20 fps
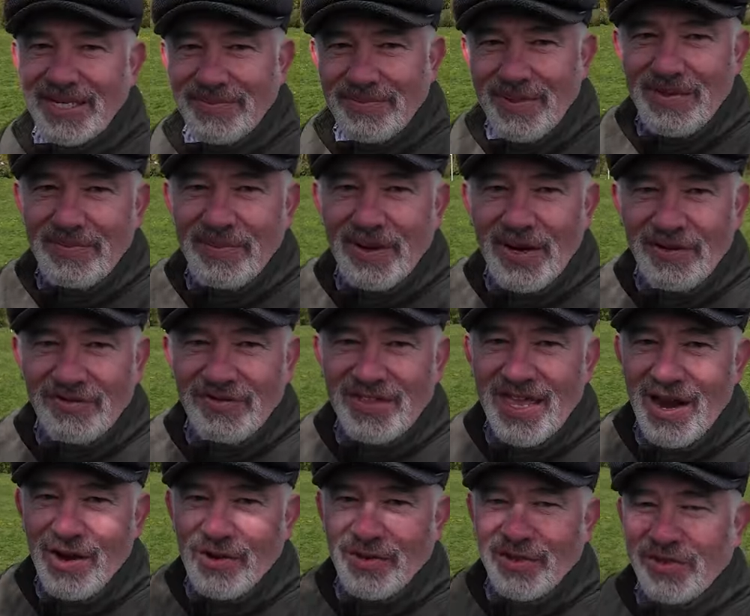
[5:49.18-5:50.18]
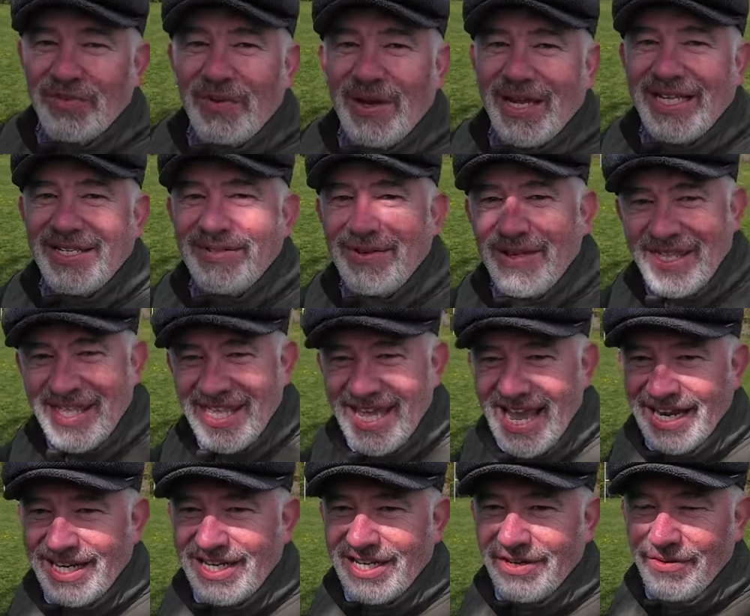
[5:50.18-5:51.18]
these people over there on the swings, whether
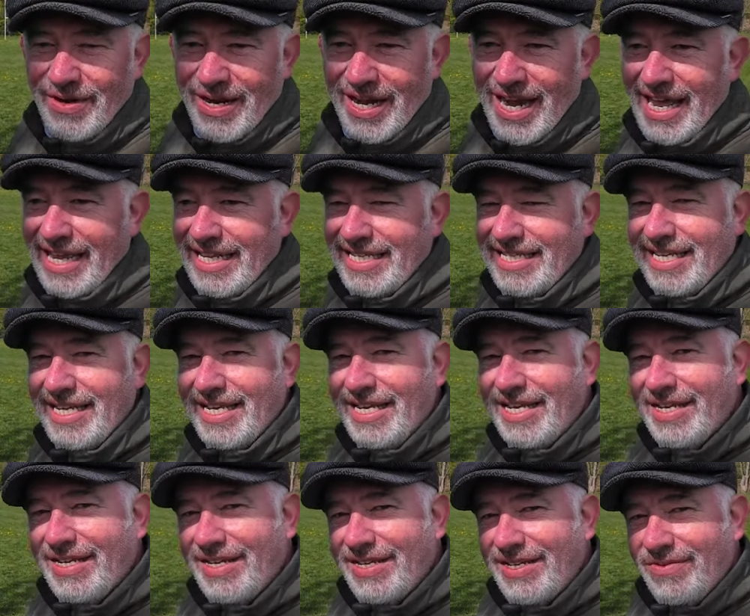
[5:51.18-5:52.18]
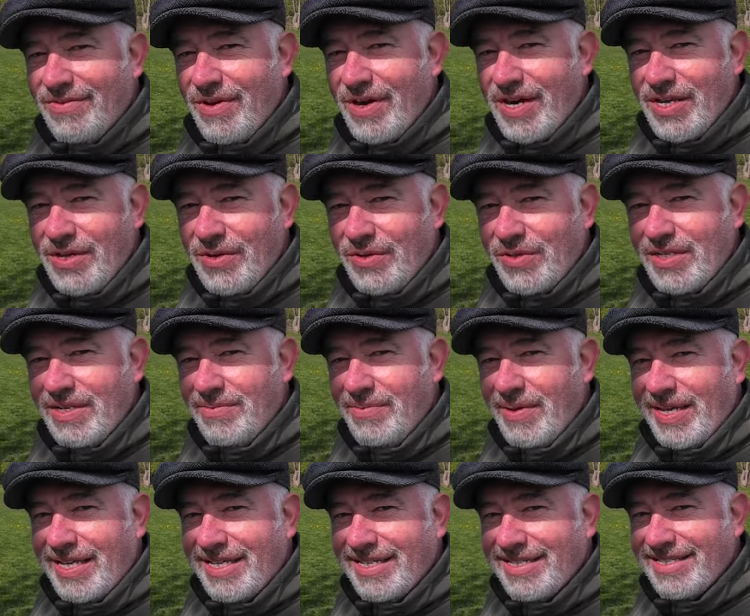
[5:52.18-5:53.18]
they actually realize what it used to
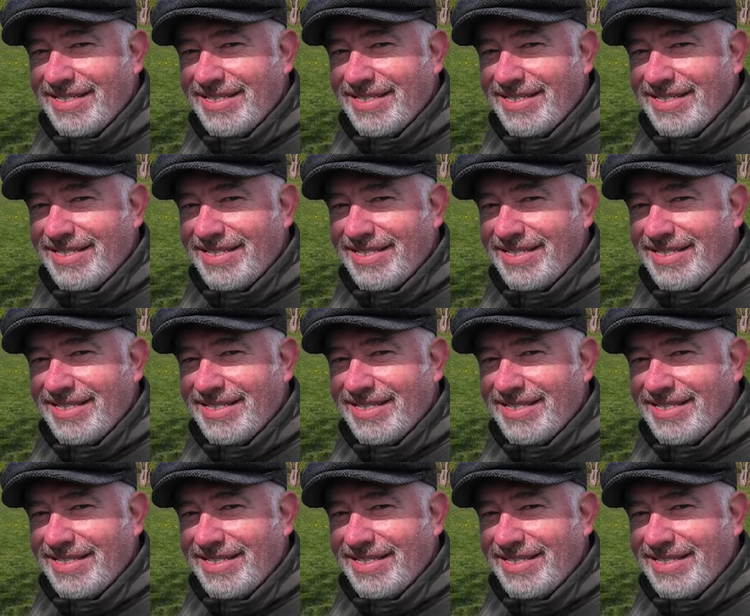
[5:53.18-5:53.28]
be.